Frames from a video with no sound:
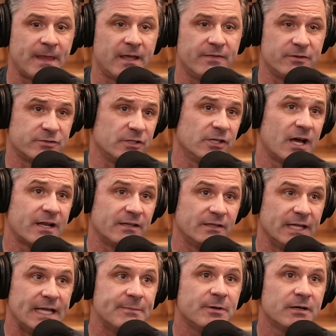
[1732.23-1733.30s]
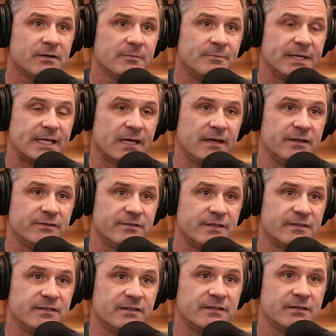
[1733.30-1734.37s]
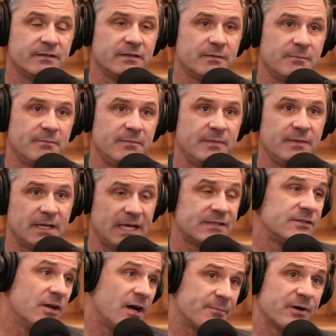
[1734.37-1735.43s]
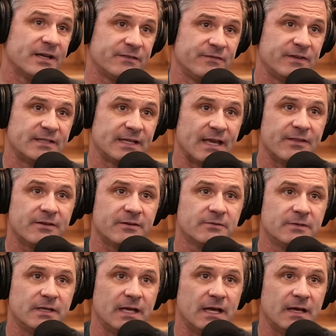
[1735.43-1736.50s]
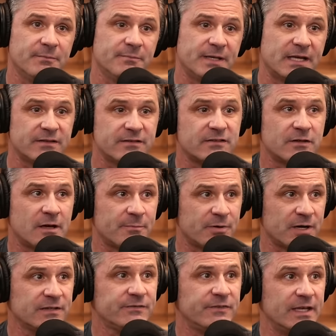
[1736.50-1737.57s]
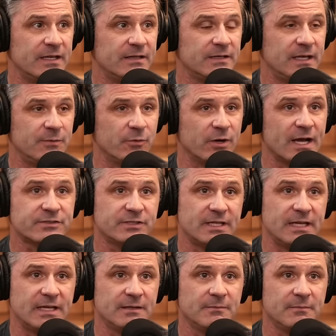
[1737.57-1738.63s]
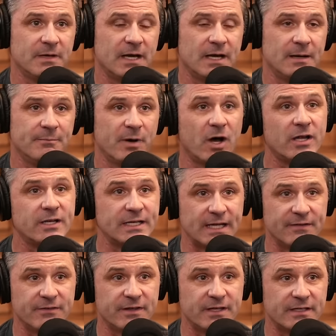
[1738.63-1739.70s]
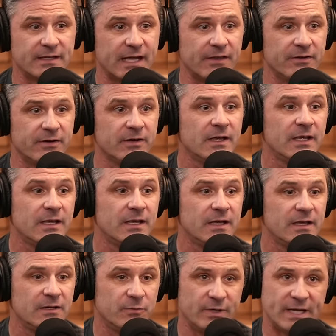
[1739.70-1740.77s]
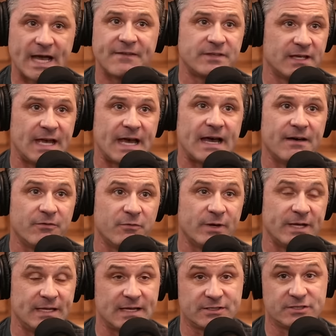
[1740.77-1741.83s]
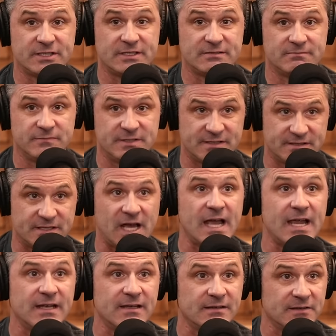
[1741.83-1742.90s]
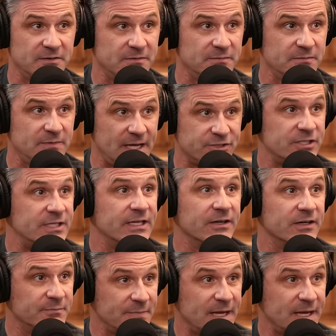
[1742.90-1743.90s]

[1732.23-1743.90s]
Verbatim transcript: there's a lot of labor because this isn't it's not press fit together um, because it's not press fit and we're actually uh, bonding everything together we have to have we actually designed and engineered and